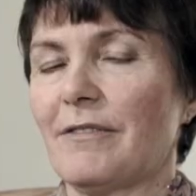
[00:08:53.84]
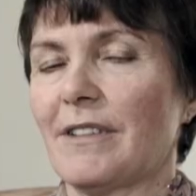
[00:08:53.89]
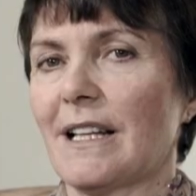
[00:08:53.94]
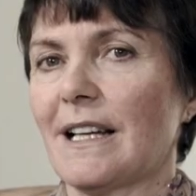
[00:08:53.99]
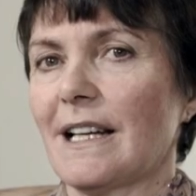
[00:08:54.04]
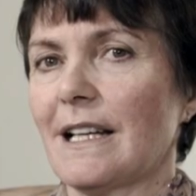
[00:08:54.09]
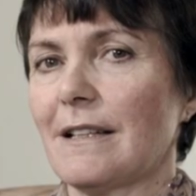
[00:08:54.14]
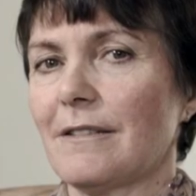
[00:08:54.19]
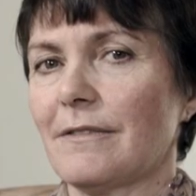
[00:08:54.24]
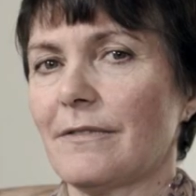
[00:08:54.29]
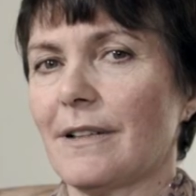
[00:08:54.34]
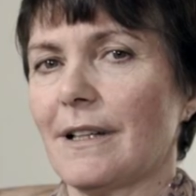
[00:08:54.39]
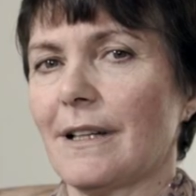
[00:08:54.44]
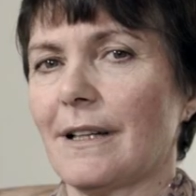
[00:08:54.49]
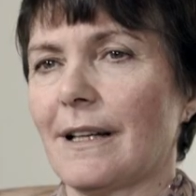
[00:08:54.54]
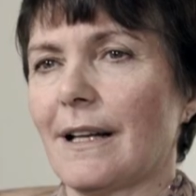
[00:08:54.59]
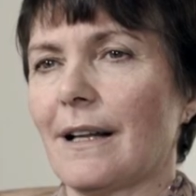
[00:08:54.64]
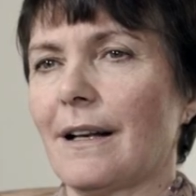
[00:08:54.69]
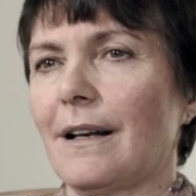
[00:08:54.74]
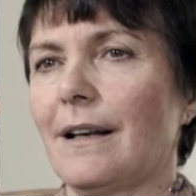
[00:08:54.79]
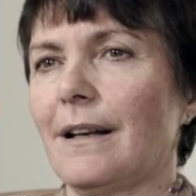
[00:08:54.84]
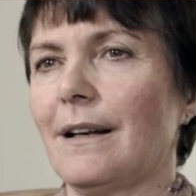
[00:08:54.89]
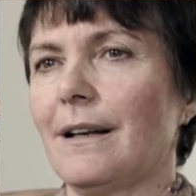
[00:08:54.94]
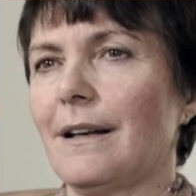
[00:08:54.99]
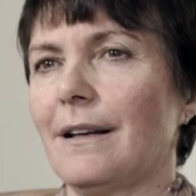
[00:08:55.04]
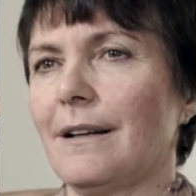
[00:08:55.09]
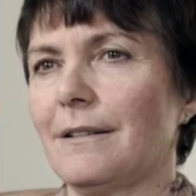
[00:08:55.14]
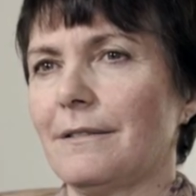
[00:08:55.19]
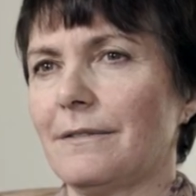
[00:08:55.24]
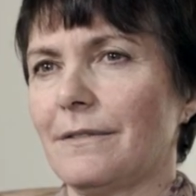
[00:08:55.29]
of life and I
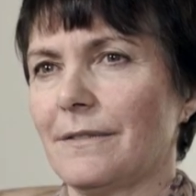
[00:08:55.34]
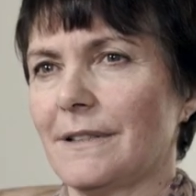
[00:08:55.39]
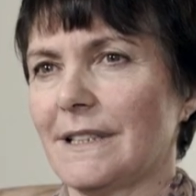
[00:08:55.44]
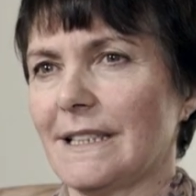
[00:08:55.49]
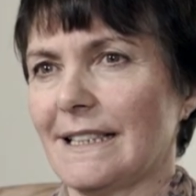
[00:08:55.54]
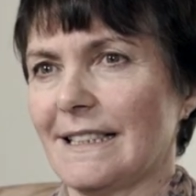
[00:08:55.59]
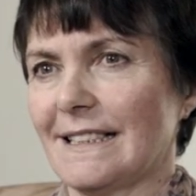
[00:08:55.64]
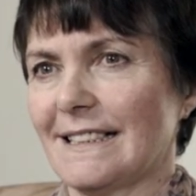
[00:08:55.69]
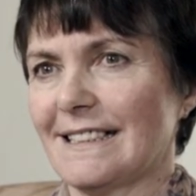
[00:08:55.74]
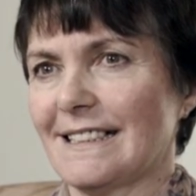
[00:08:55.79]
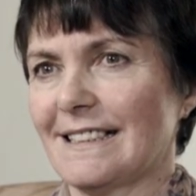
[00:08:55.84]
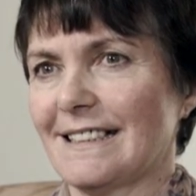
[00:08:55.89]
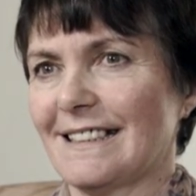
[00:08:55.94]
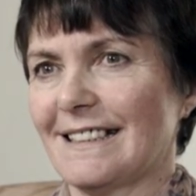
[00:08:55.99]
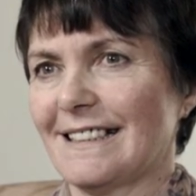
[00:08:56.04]
loved it.